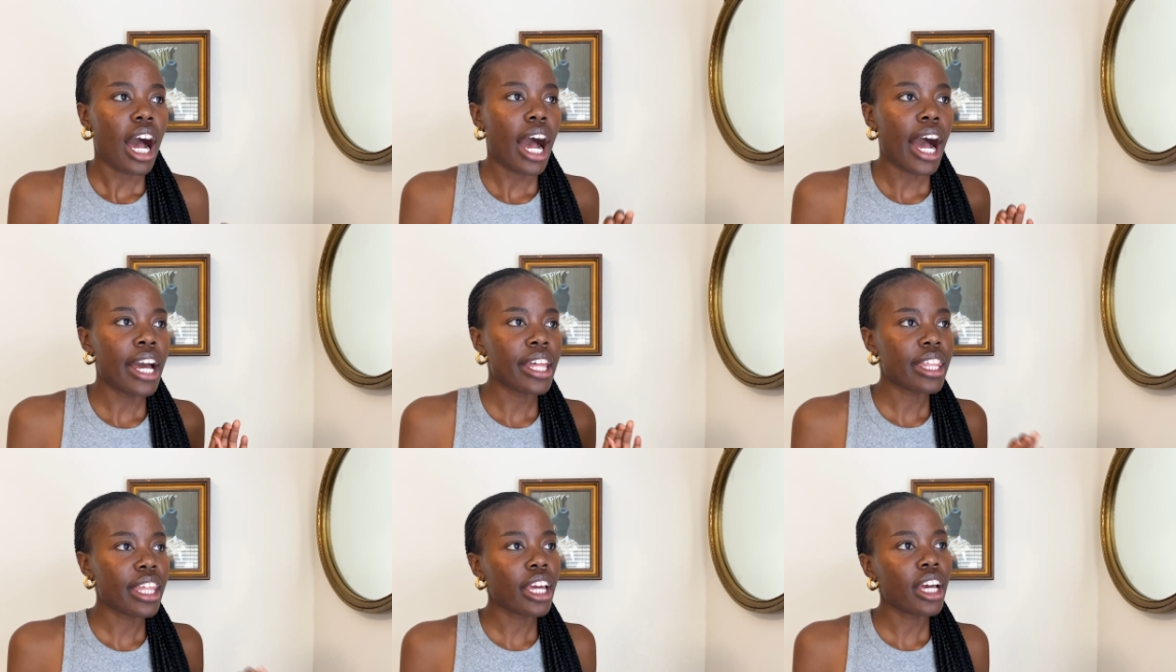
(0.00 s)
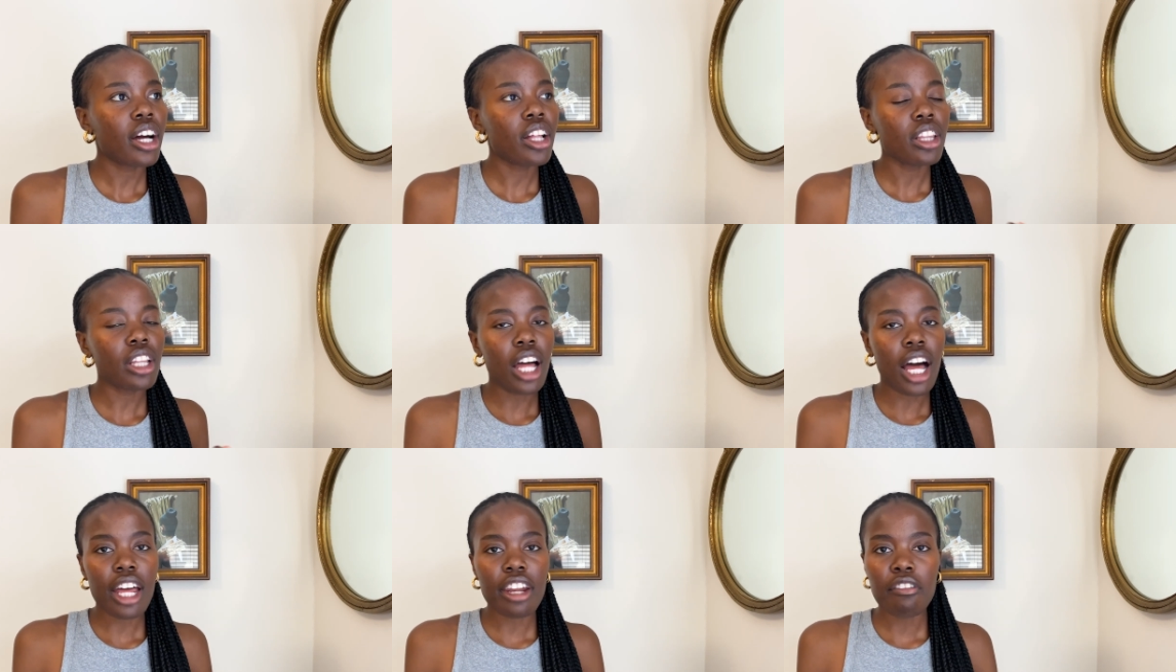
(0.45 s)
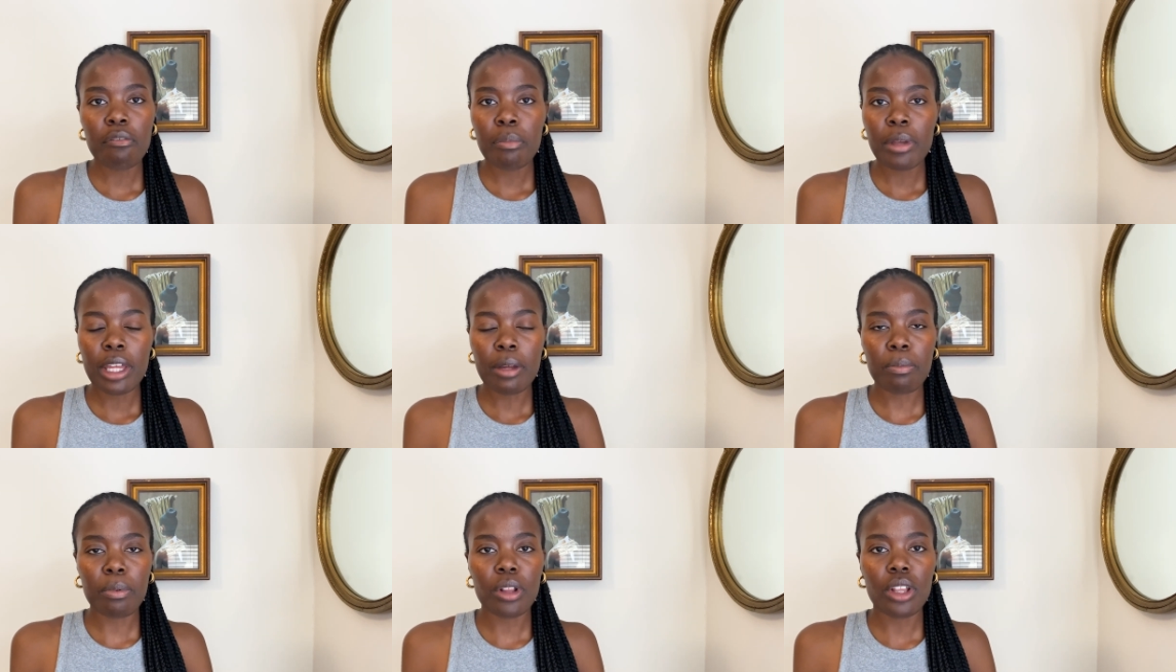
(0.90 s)
I think a lot of
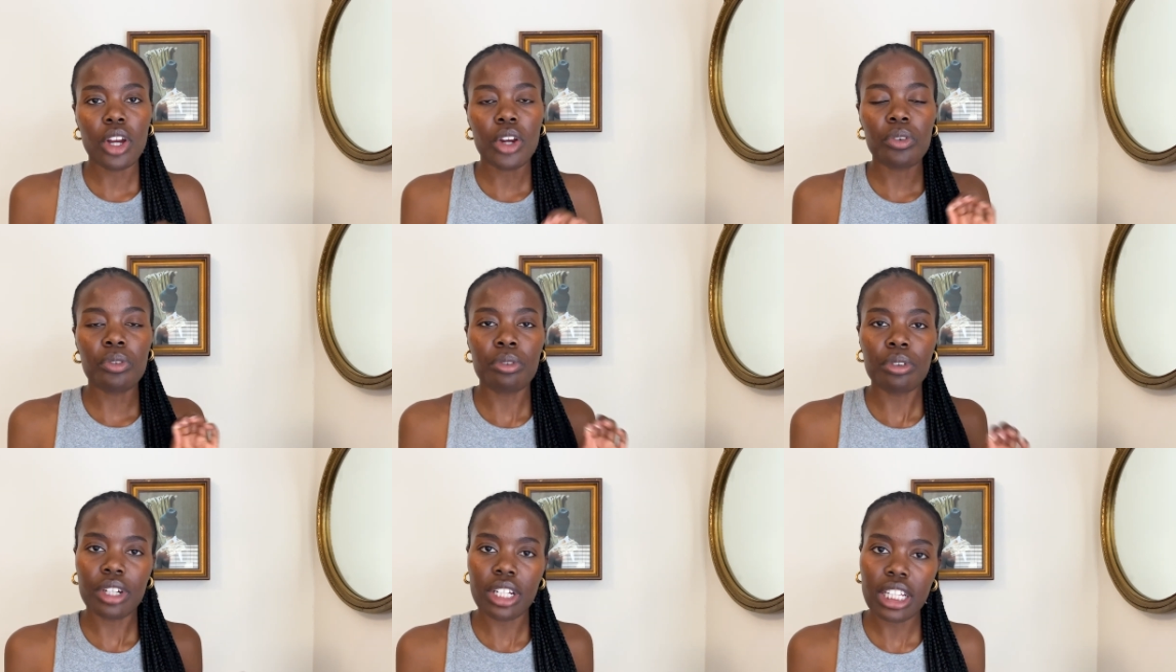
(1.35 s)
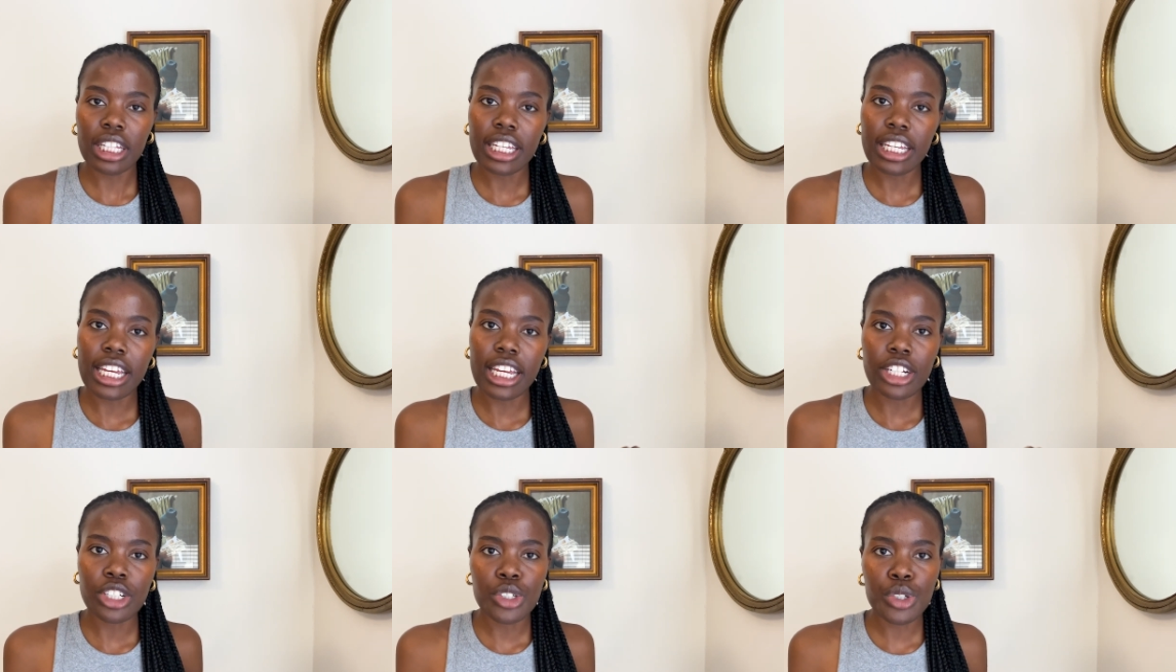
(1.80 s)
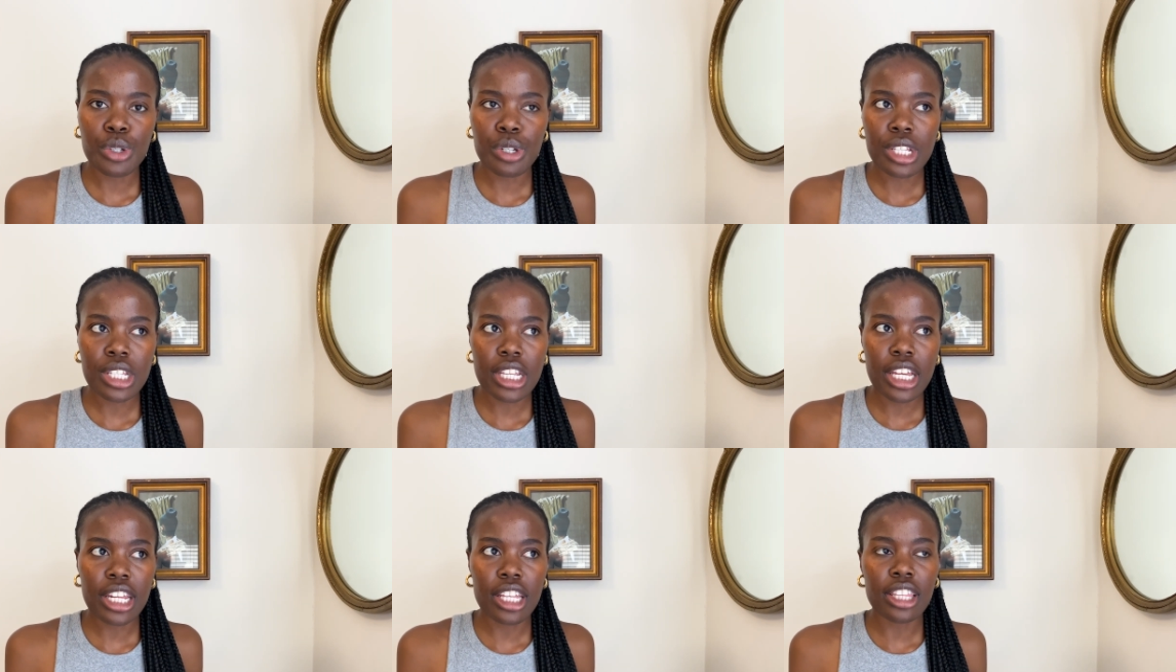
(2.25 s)
people are really
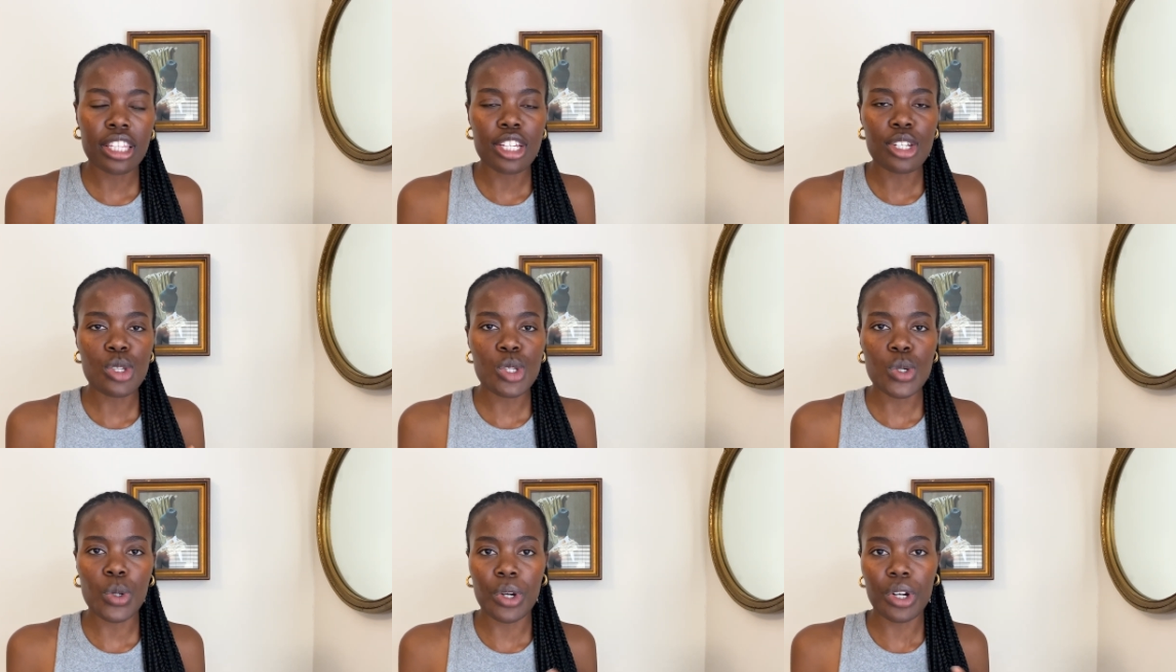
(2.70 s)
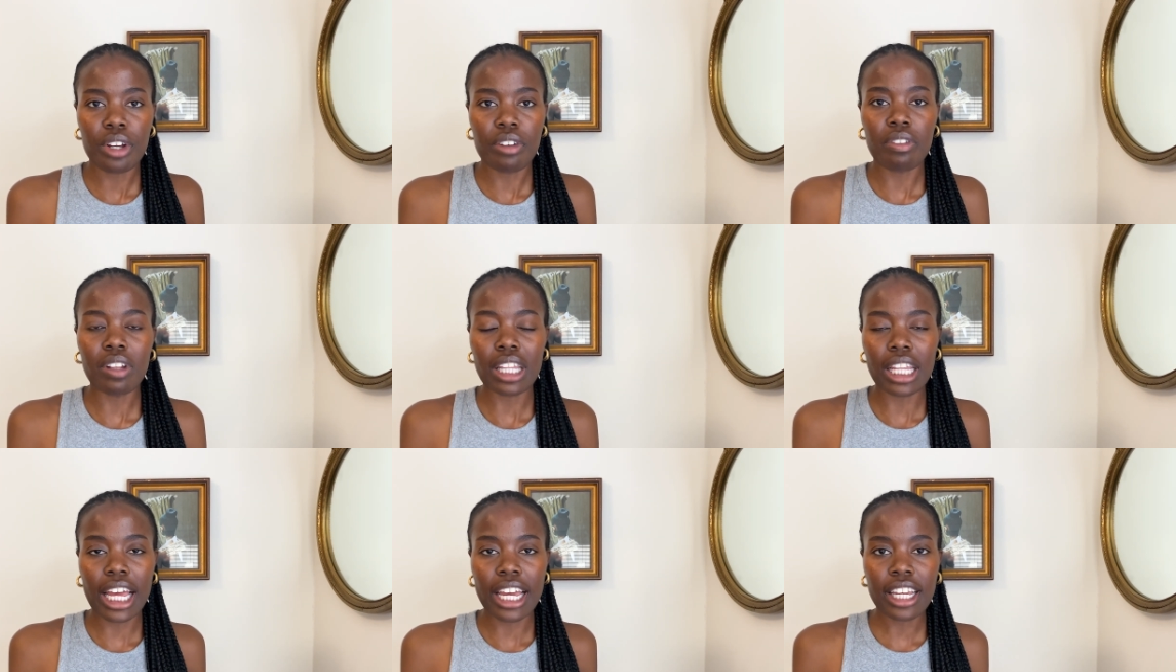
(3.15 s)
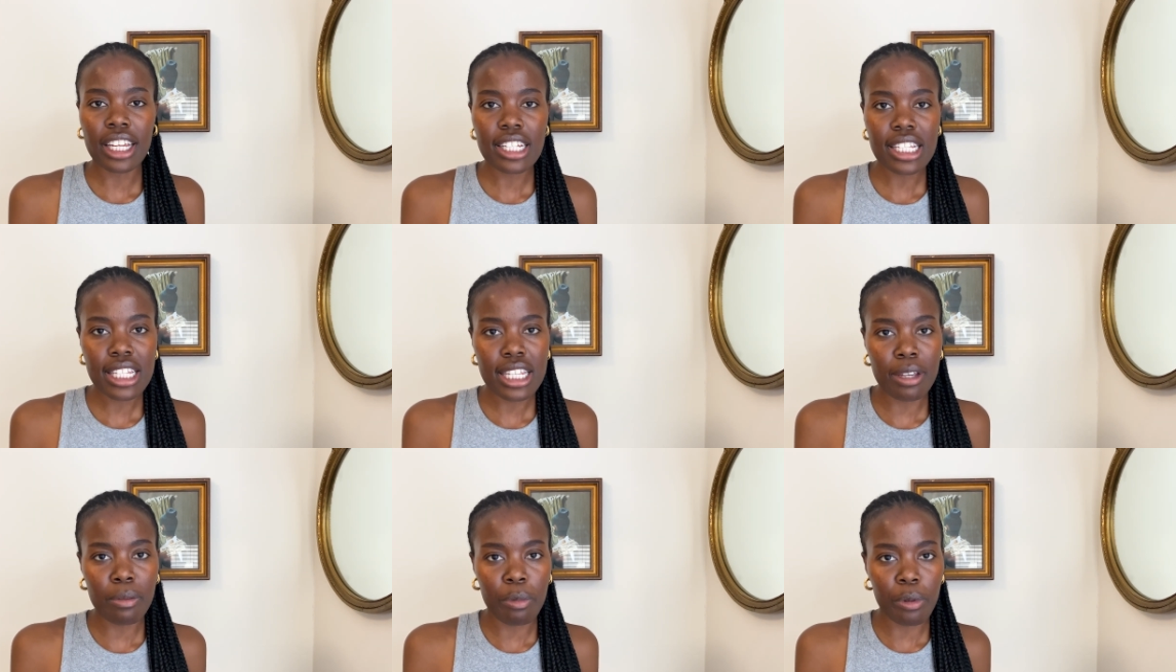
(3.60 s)
interested in these sort of
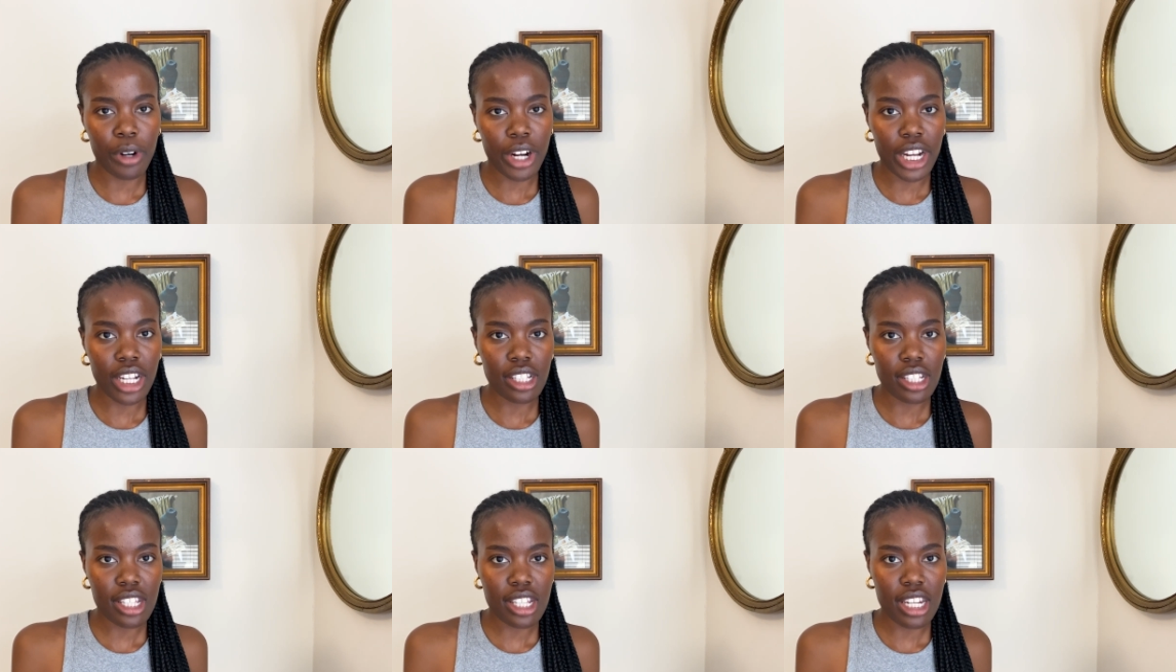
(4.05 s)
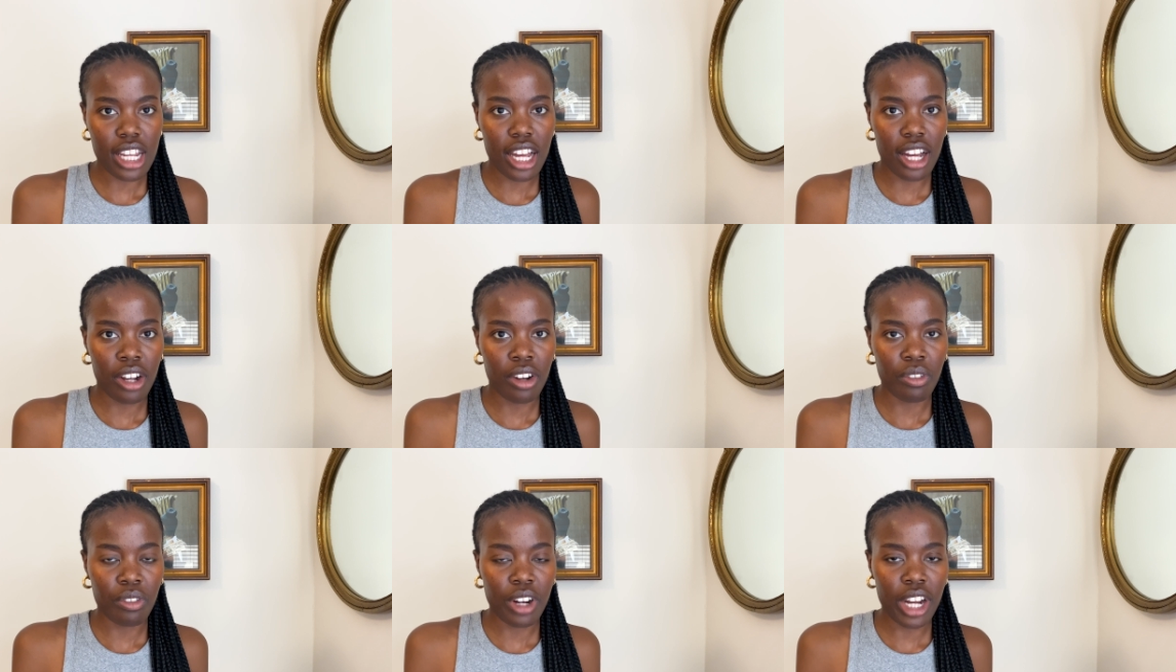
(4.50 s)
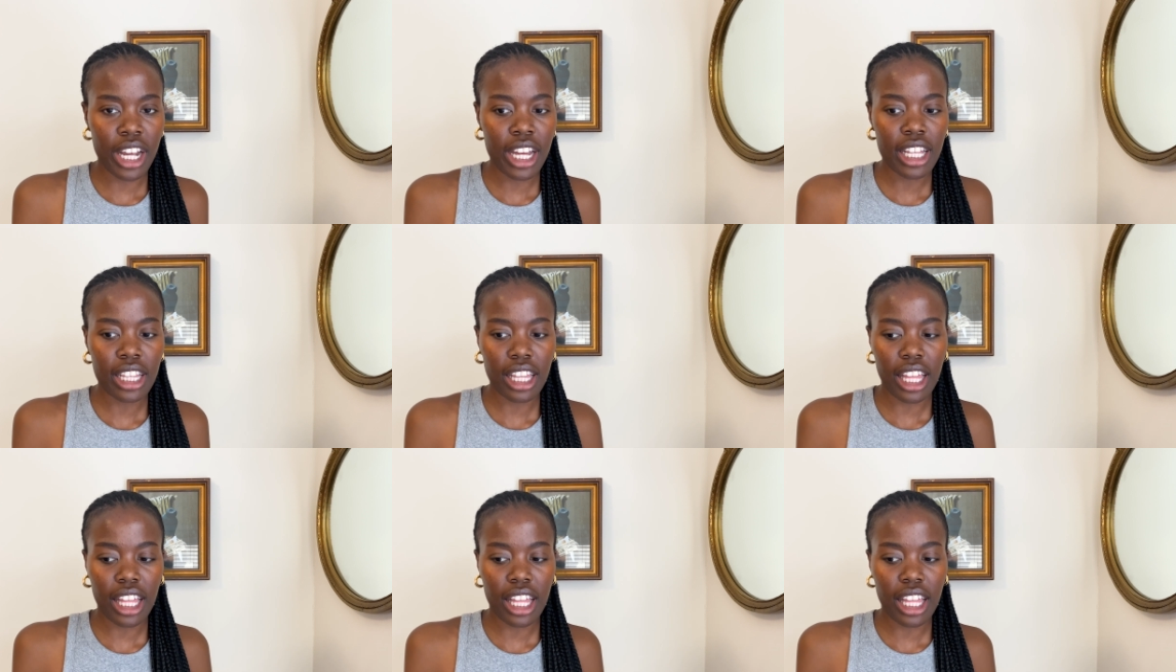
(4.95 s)
legacy brands now, right?